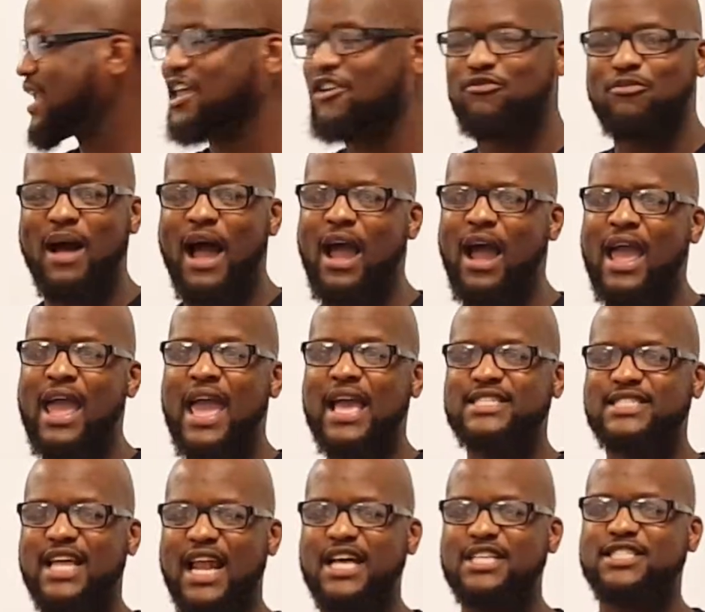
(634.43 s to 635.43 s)
live by
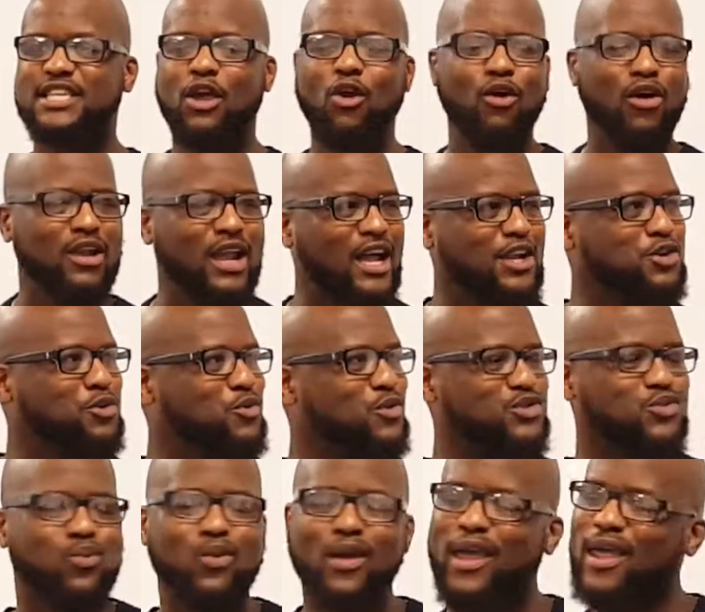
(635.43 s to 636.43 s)
is that I say all I do
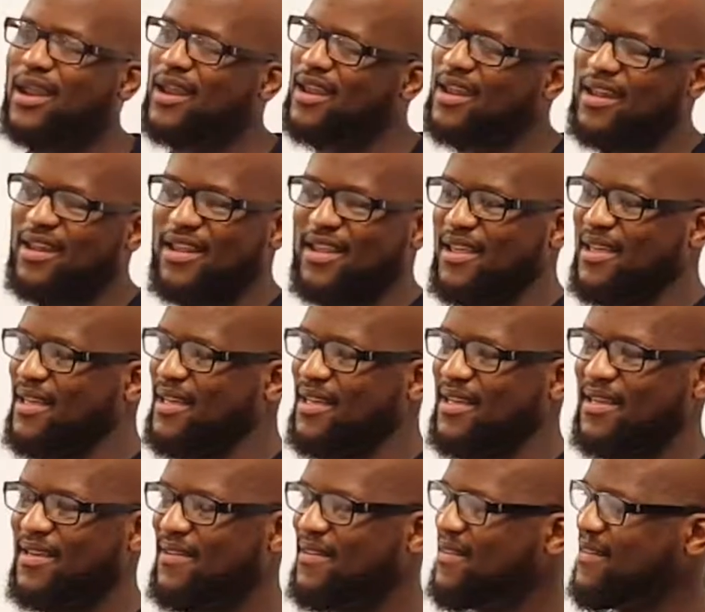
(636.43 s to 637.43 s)
is win.
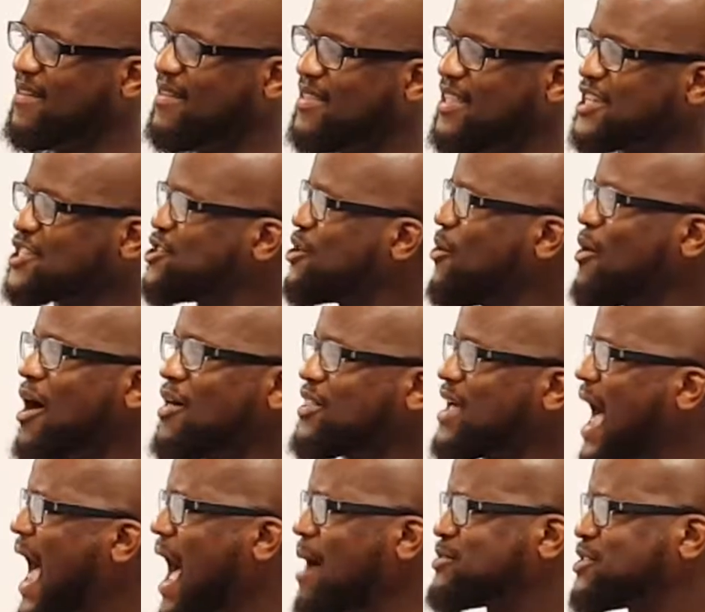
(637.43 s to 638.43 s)
There's no other
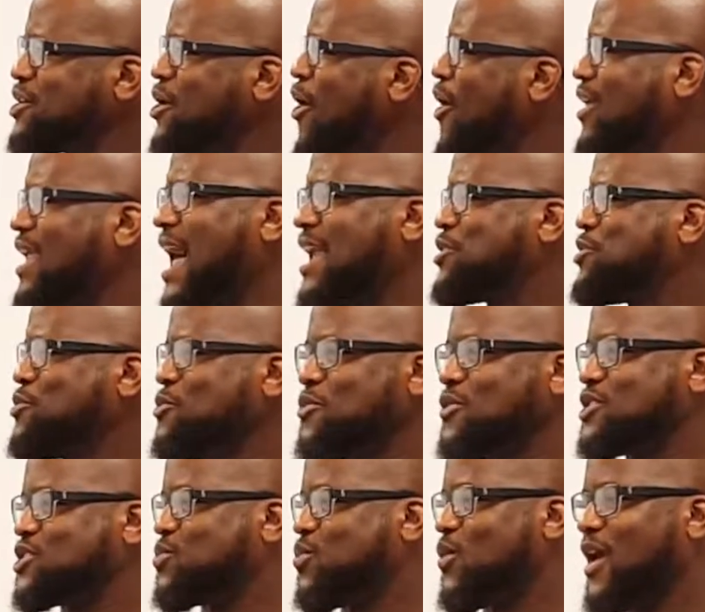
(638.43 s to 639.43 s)
option. All I do
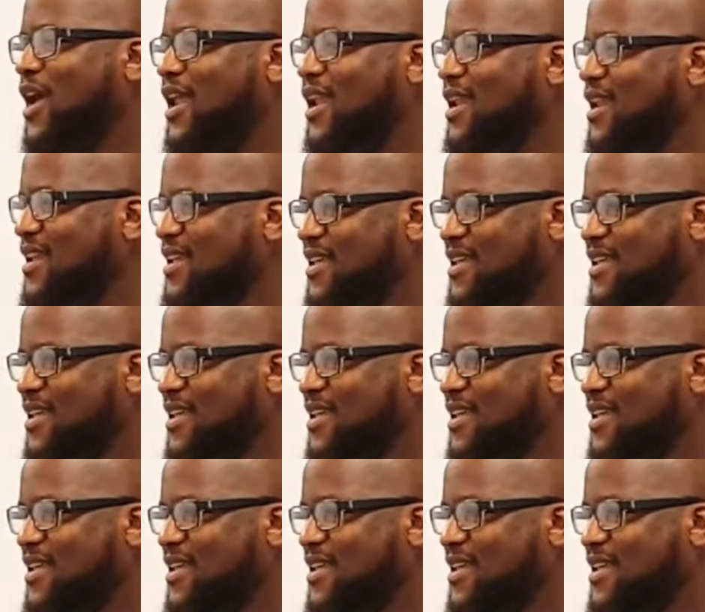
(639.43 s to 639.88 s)
is win.